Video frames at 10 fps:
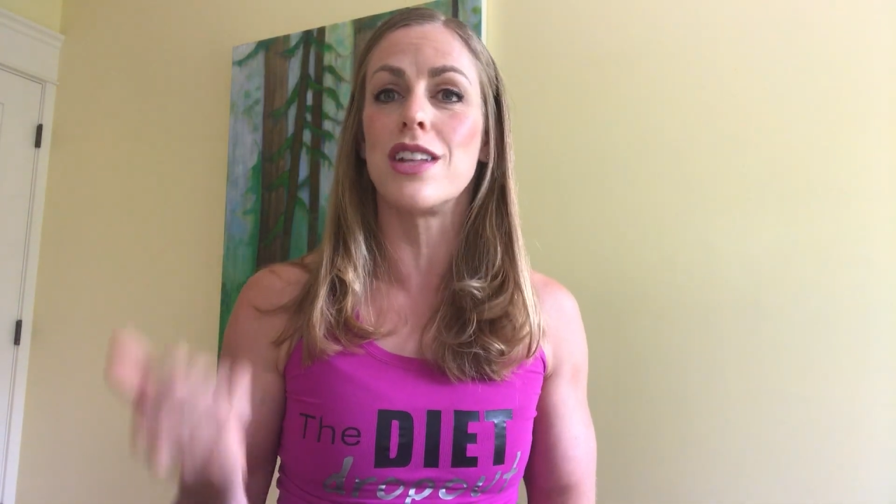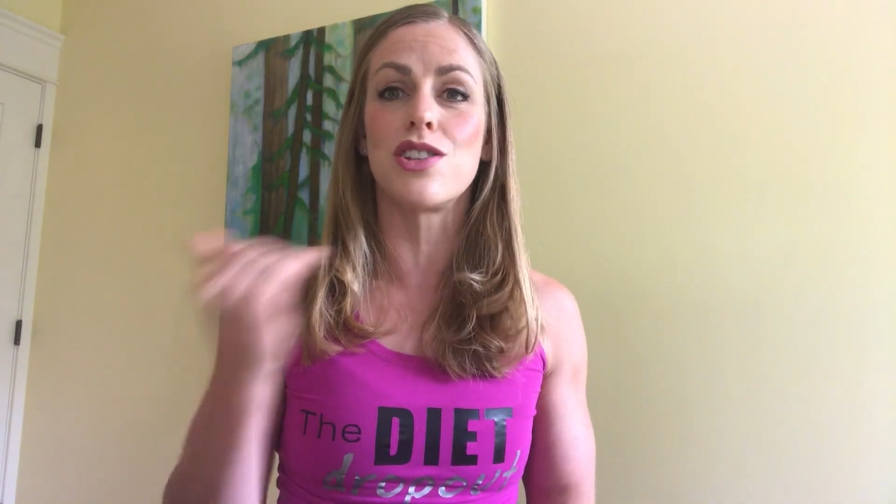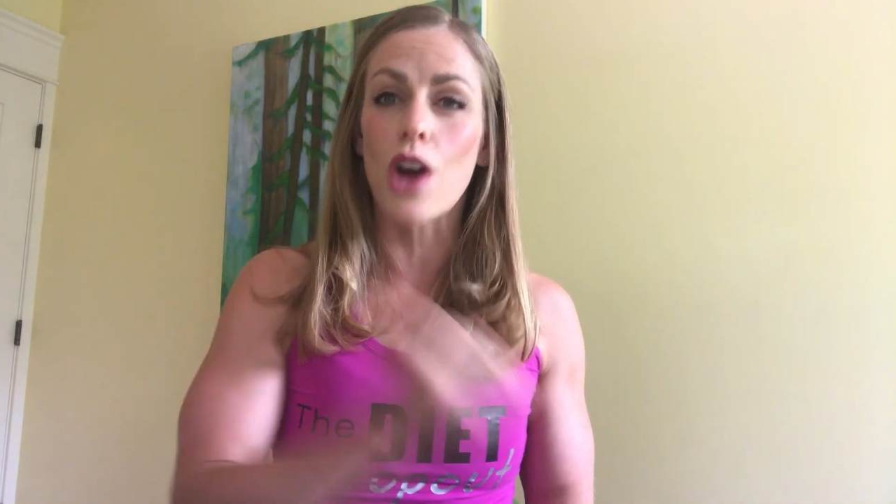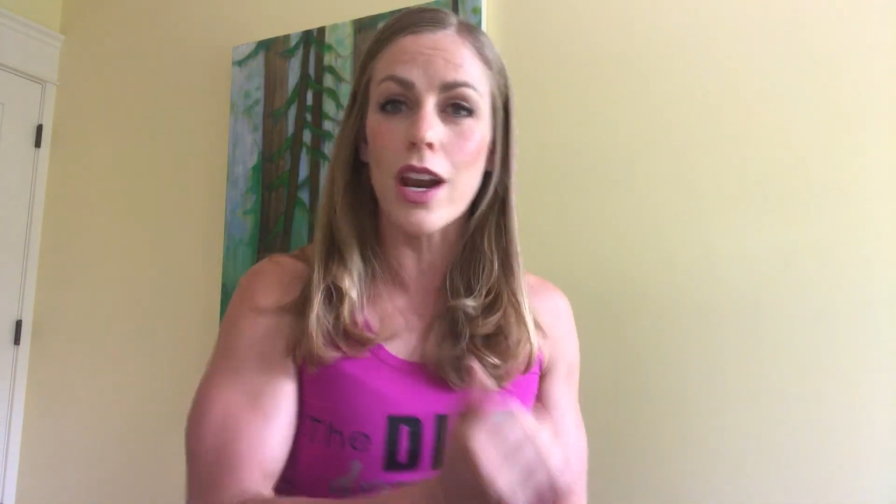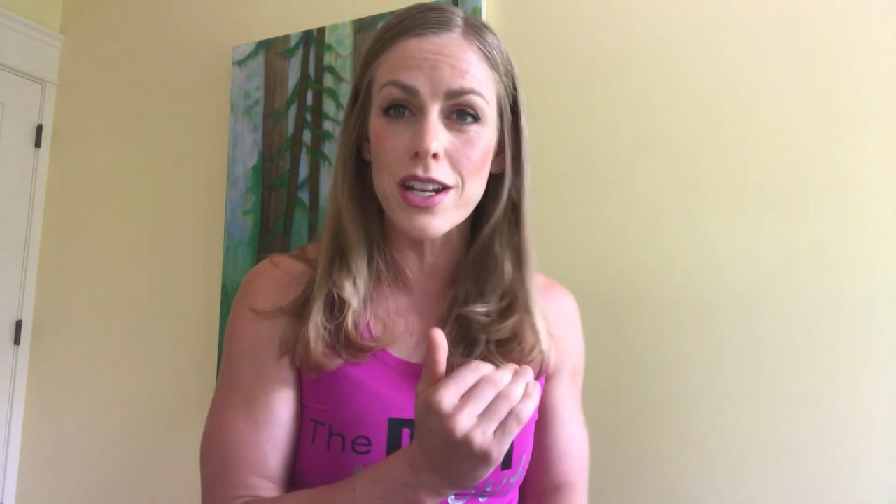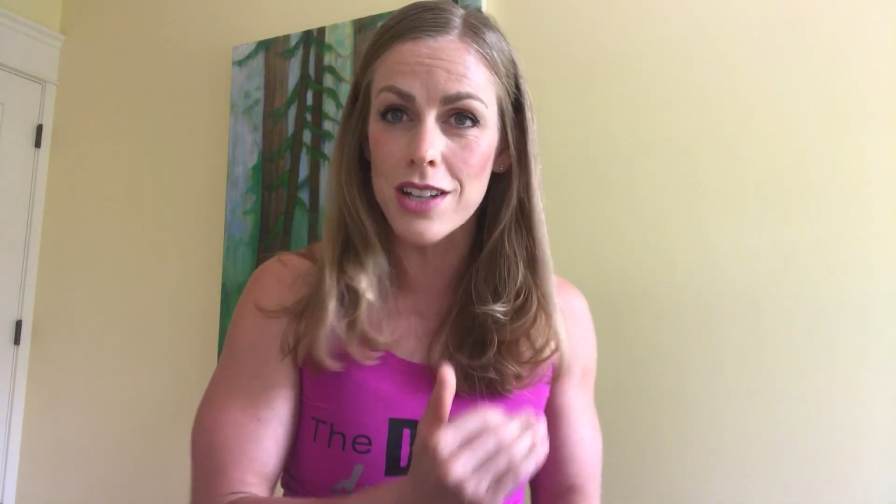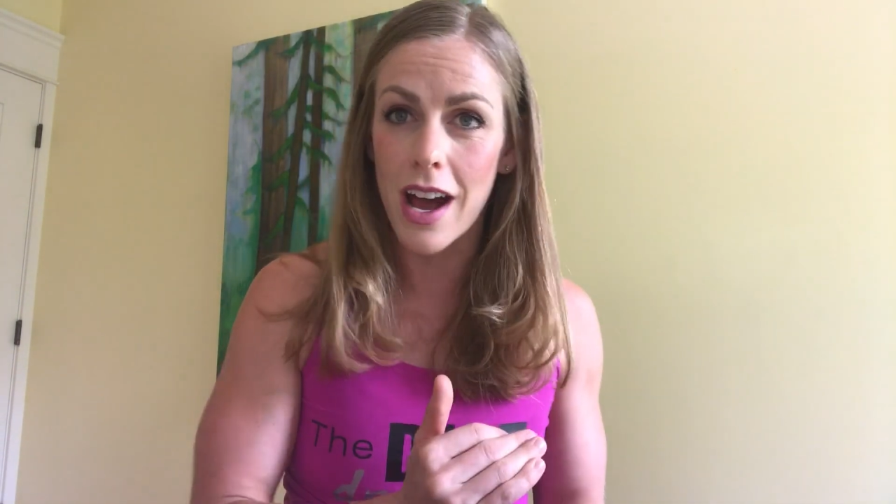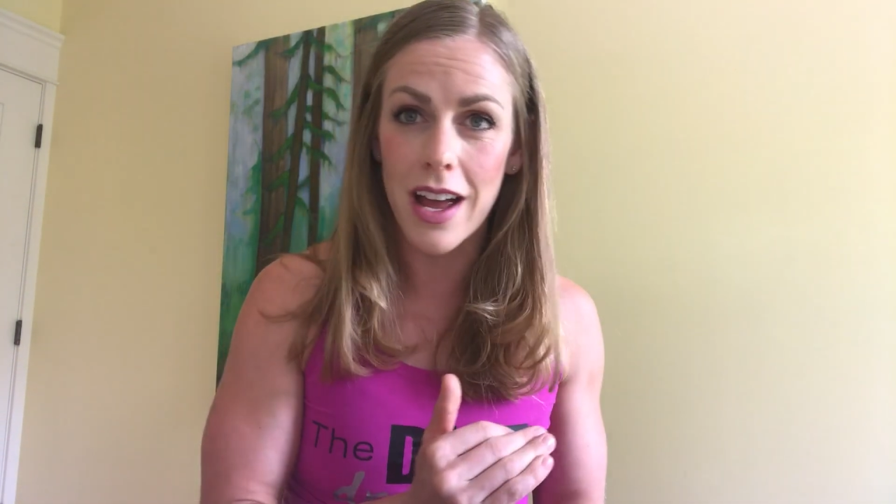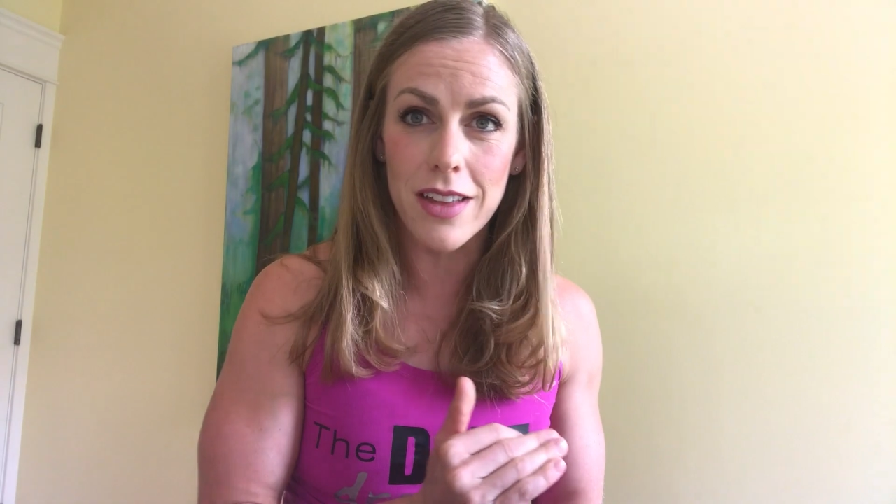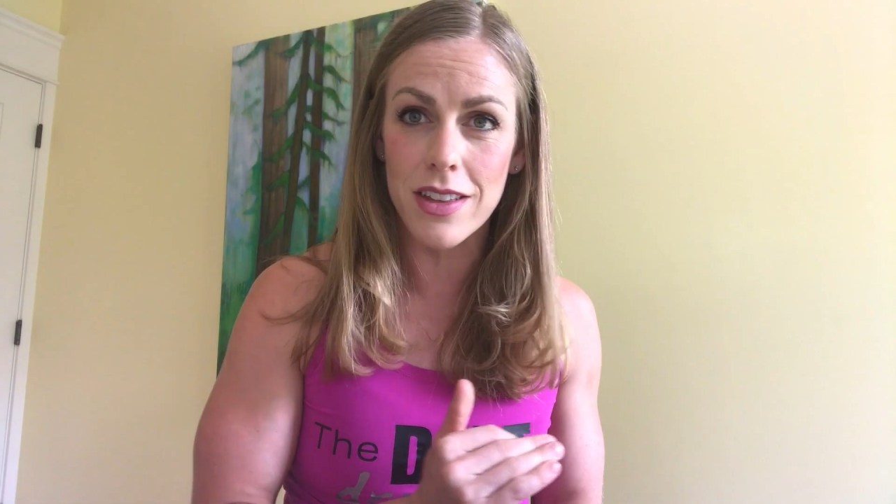it's not a
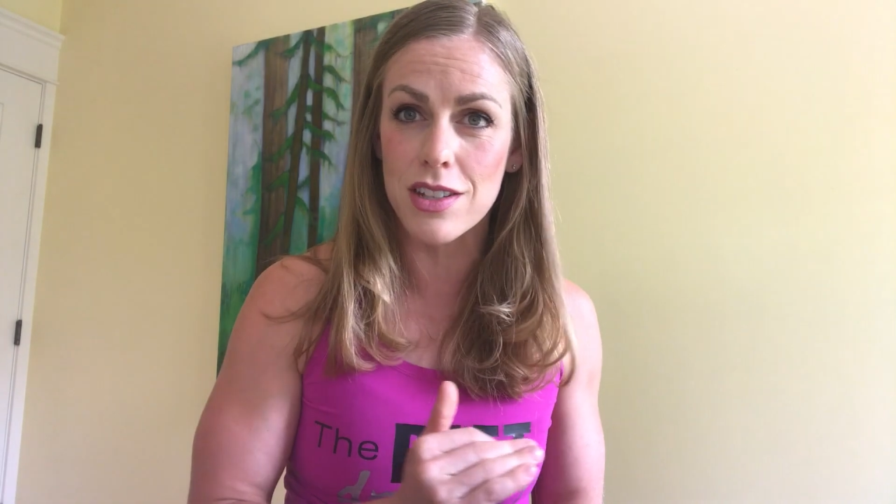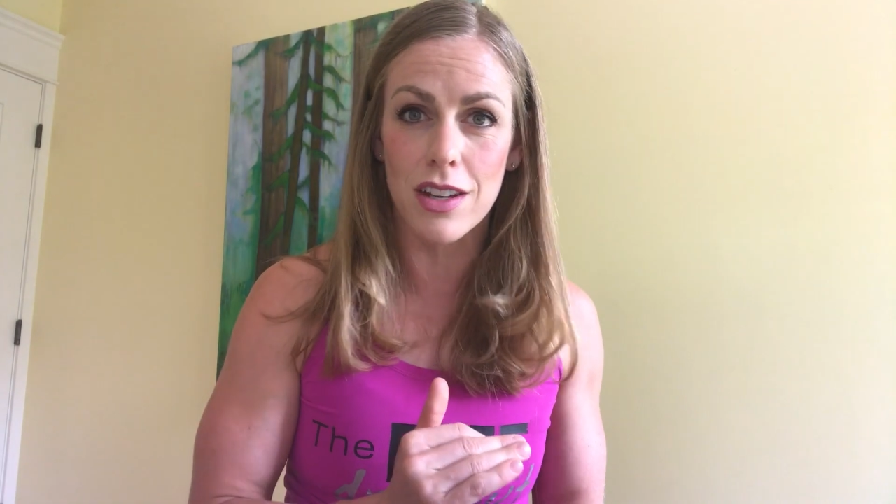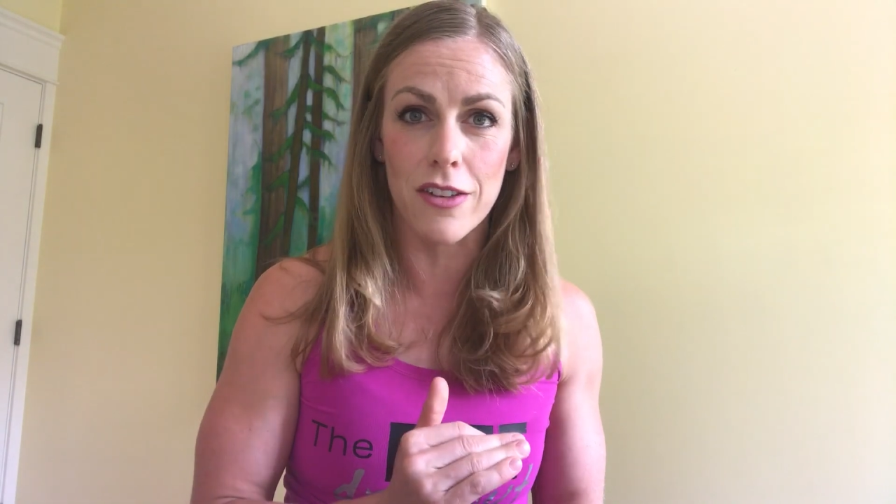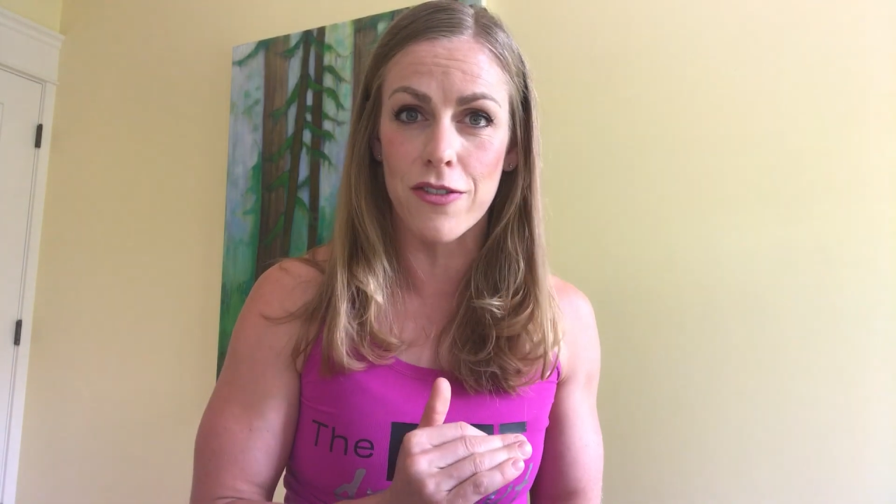diet that's going